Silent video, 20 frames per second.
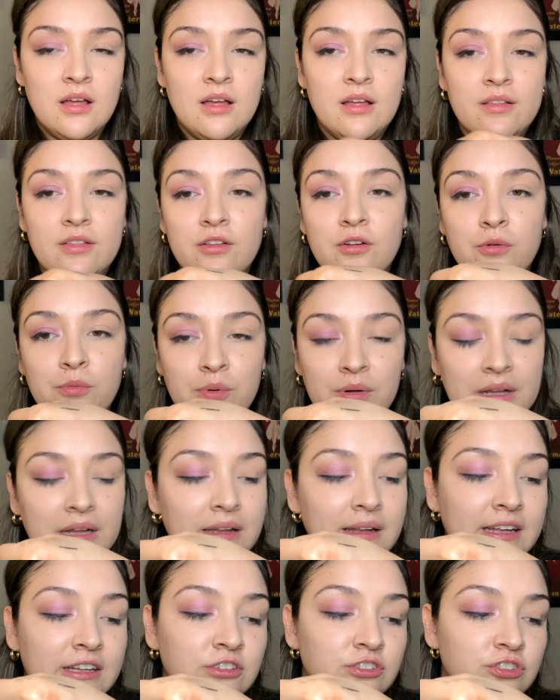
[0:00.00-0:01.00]
They're really
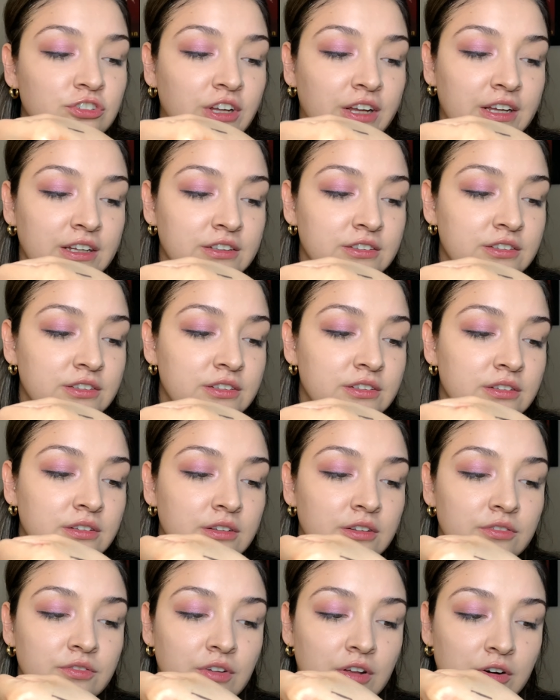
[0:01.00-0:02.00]
light shades.
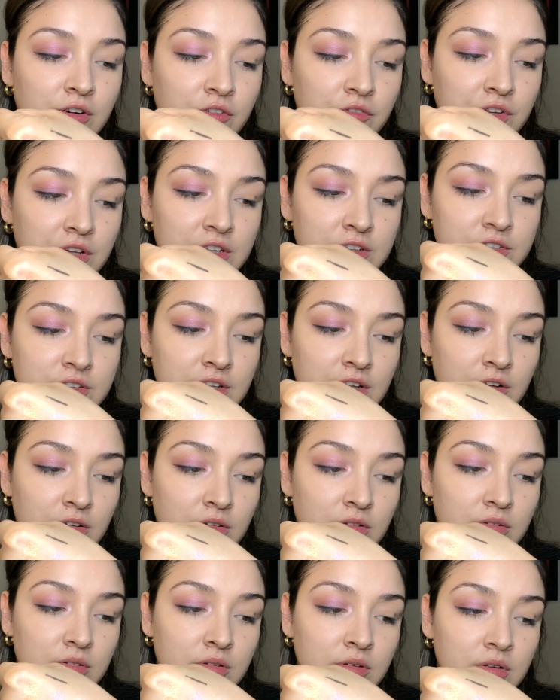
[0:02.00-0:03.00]
I don't know if you can
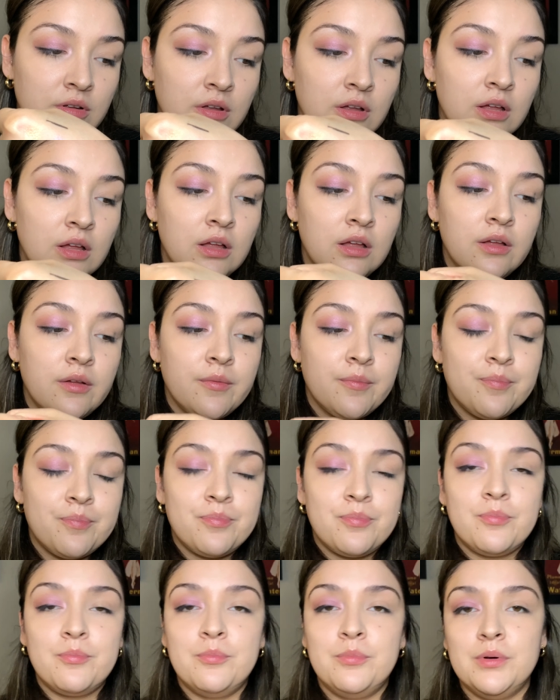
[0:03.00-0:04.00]
tell.
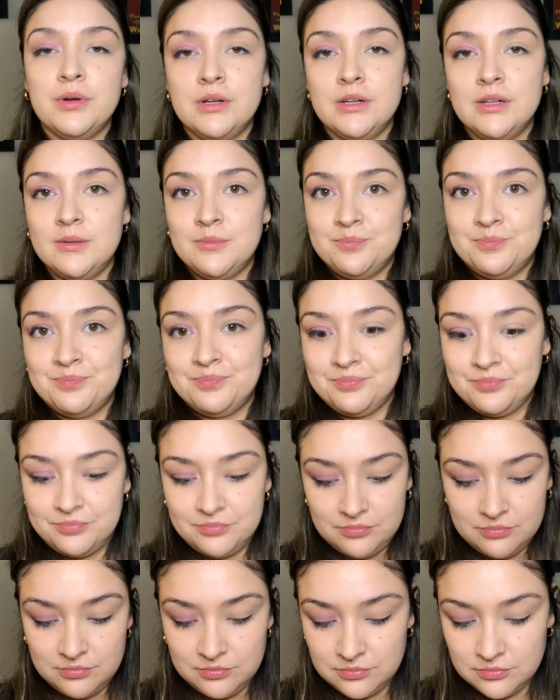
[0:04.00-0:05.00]
But
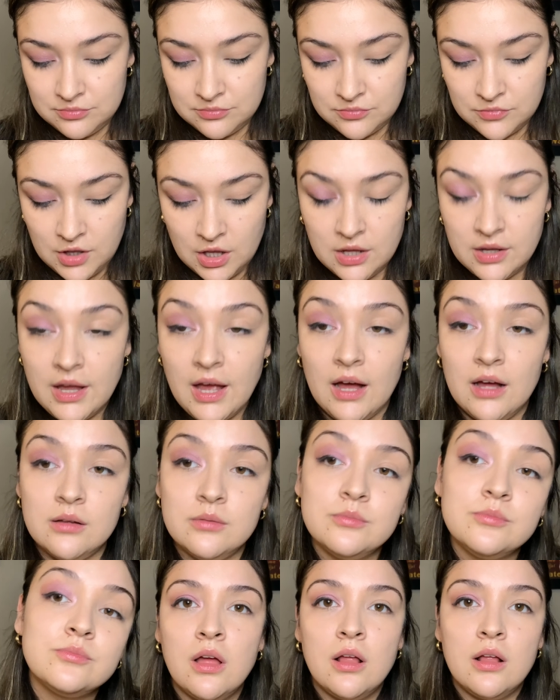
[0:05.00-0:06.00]
yeah,
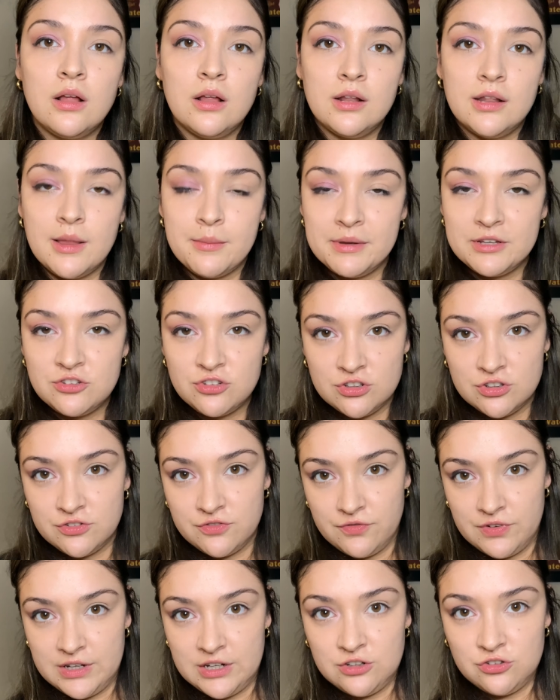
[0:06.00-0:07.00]
let me just
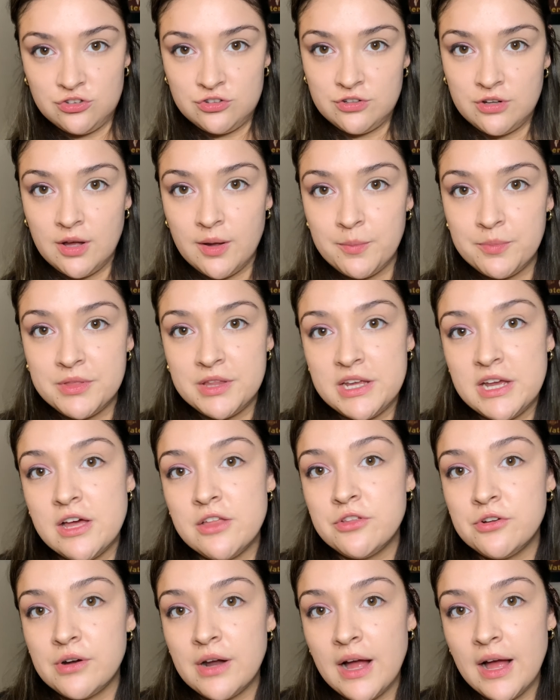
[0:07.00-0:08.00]
finish up the
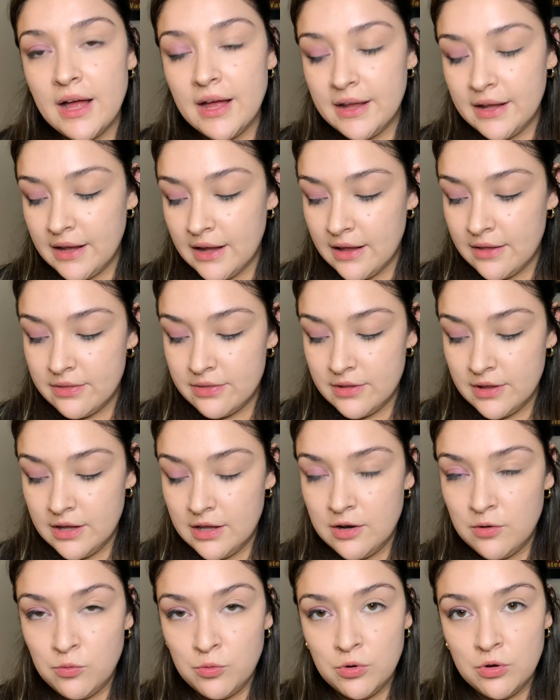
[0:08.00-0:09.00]
other eye and
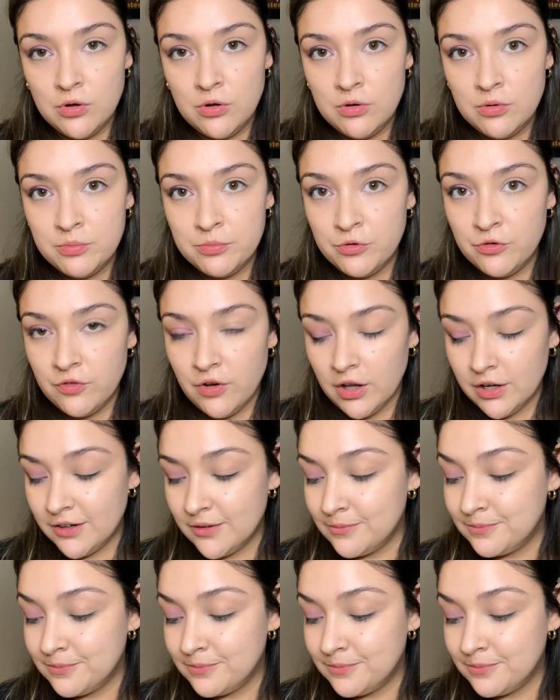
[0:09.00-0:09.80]
then we'll move on.